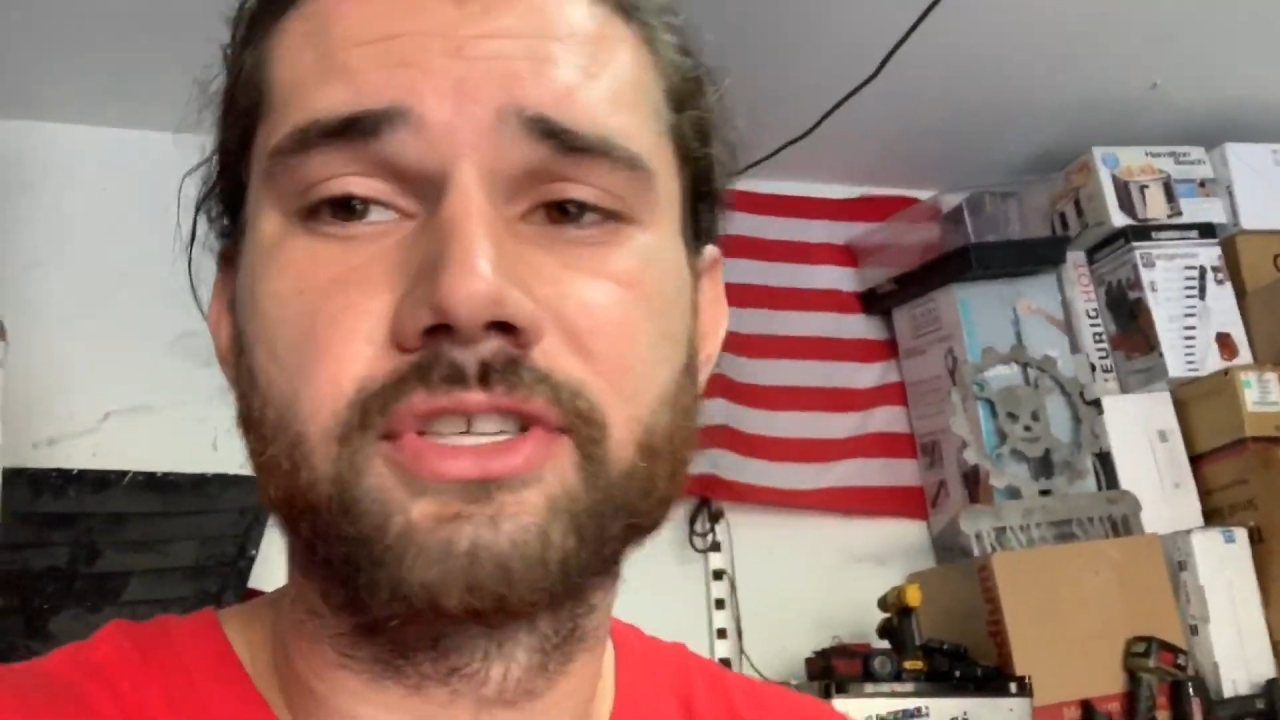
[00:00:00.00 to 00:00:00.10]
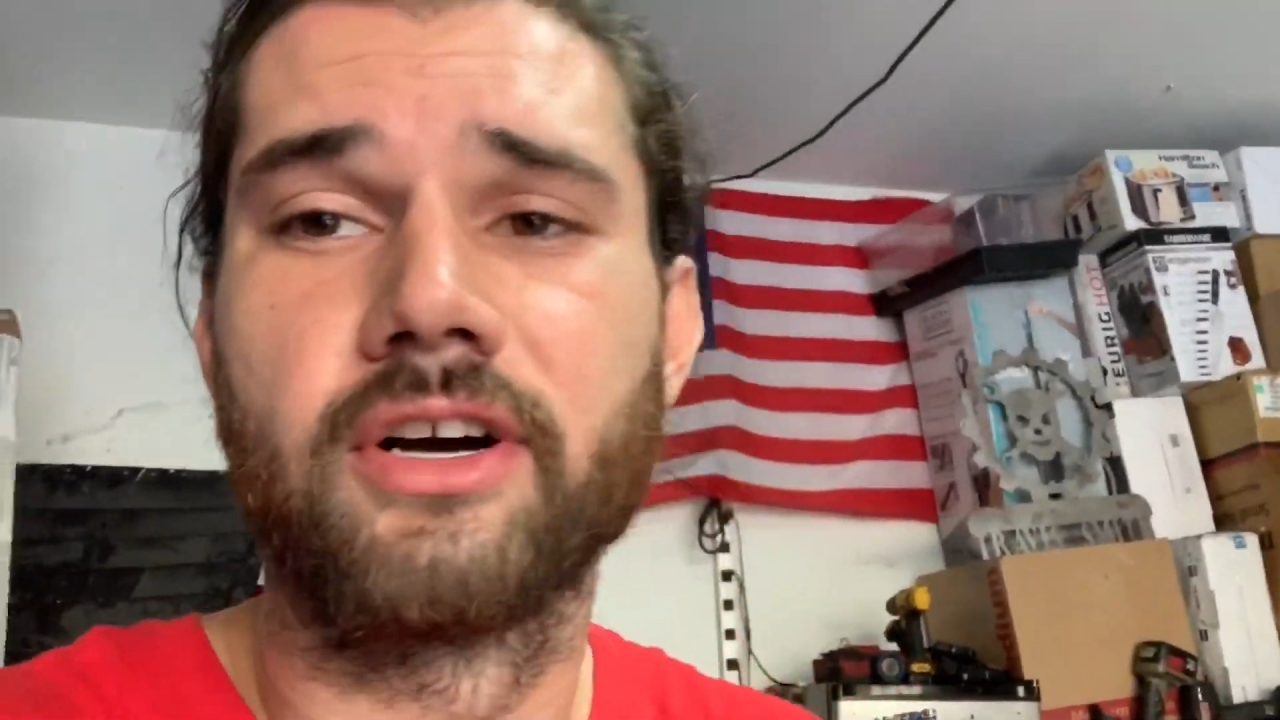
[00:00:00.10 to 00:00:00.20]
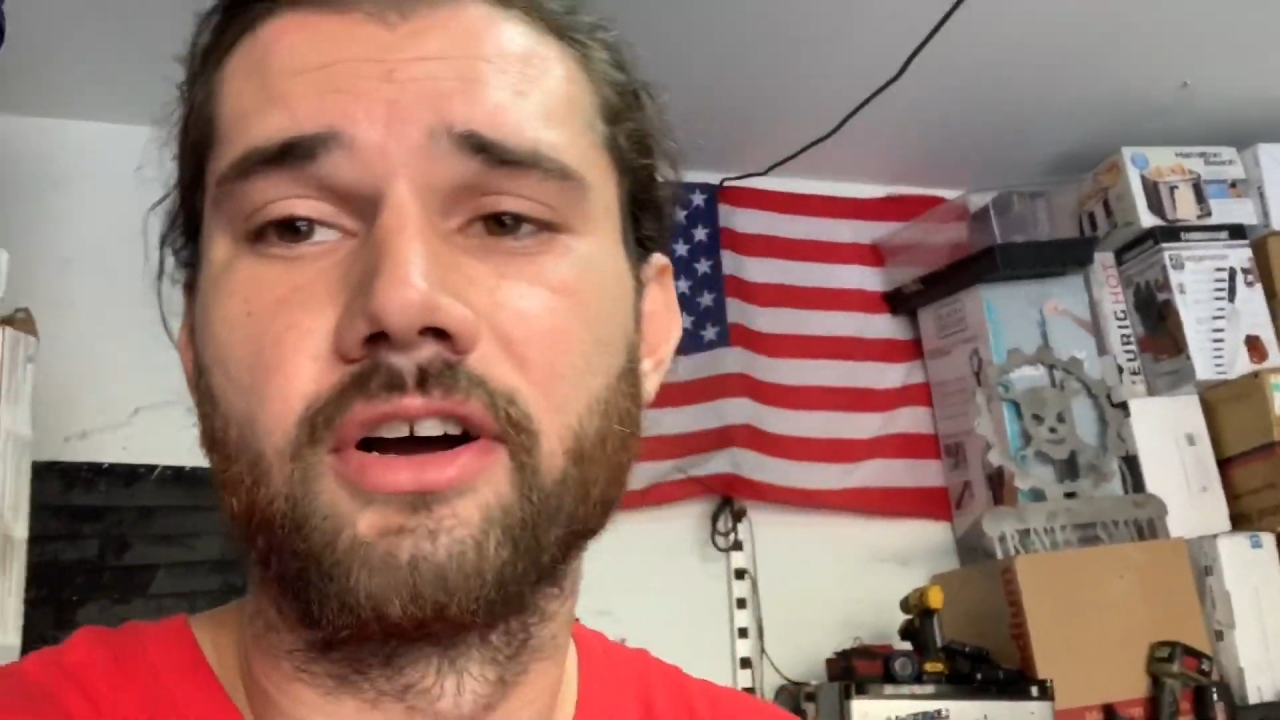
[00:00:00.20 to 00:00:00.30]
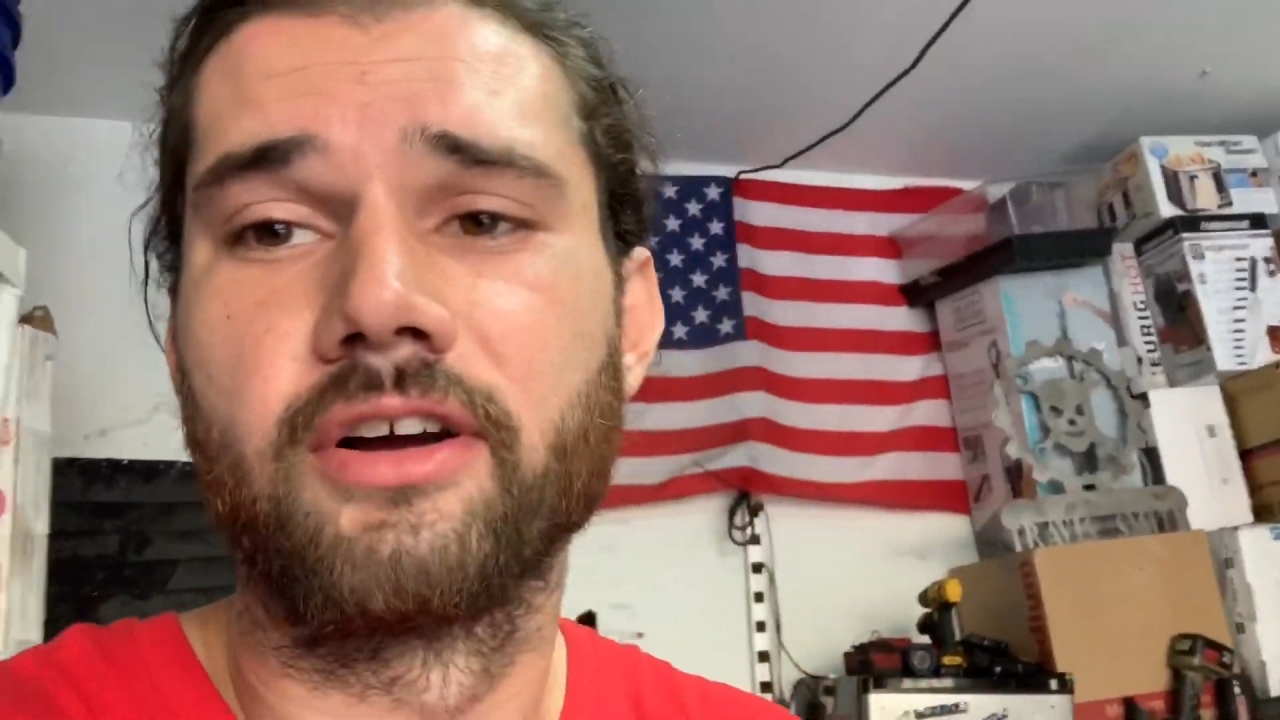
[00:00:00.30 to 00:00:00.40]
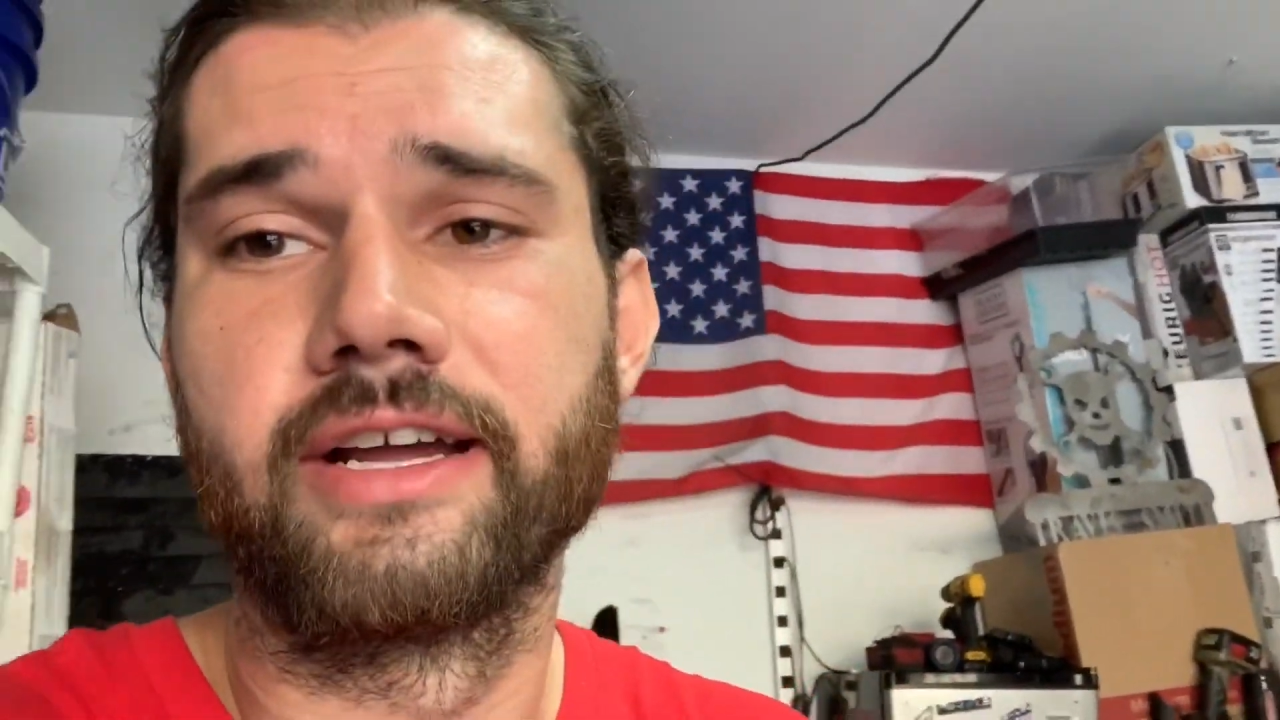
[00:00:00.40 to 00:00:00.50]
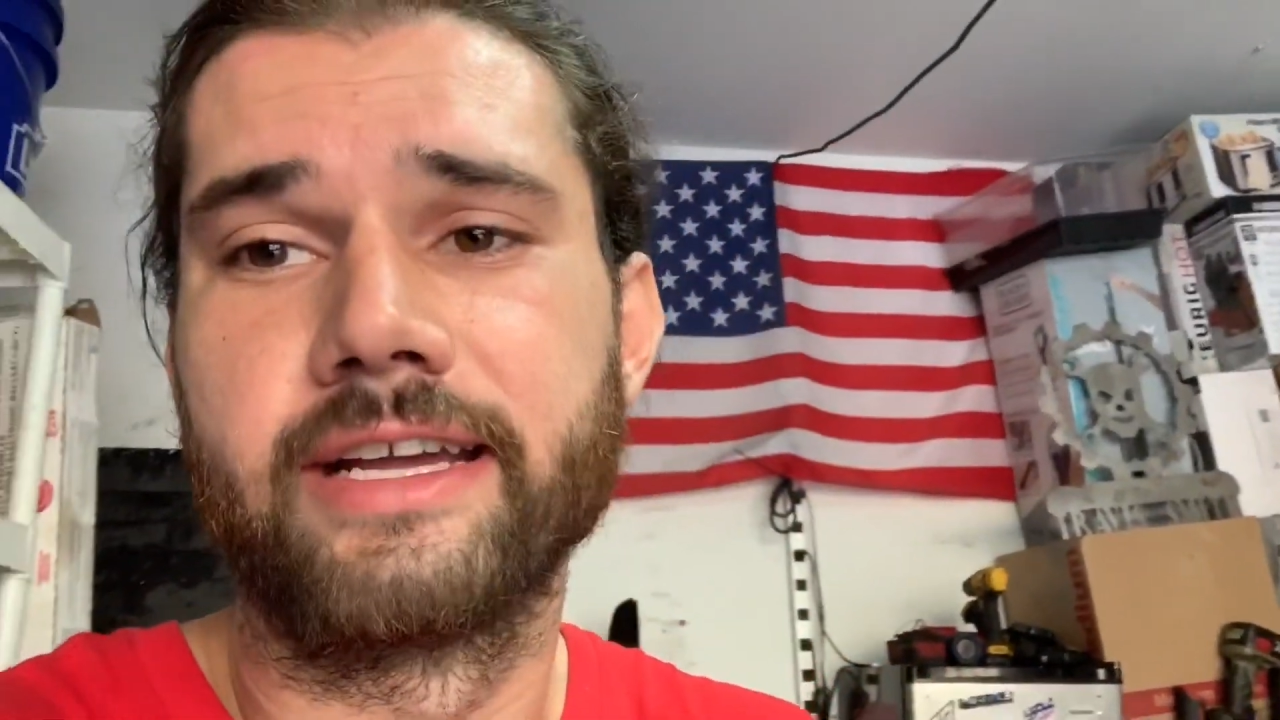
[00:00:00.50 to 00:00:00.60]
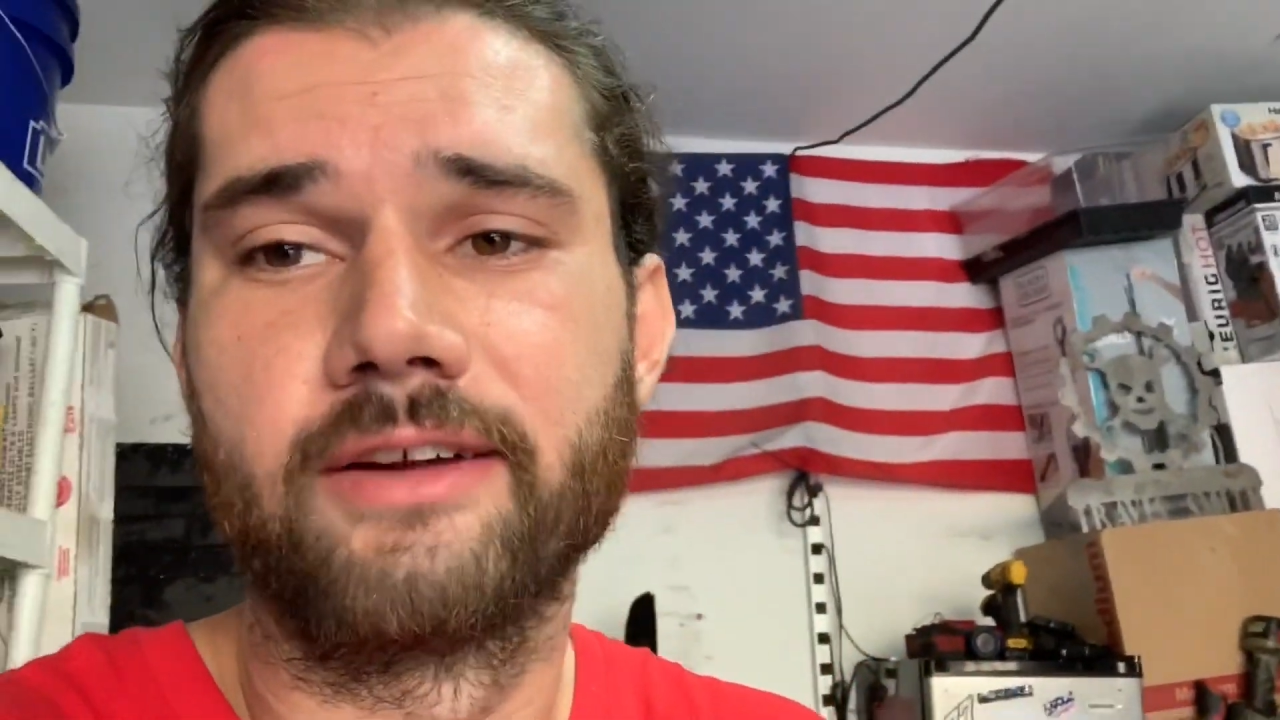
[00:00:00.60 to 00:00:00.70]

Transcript: car and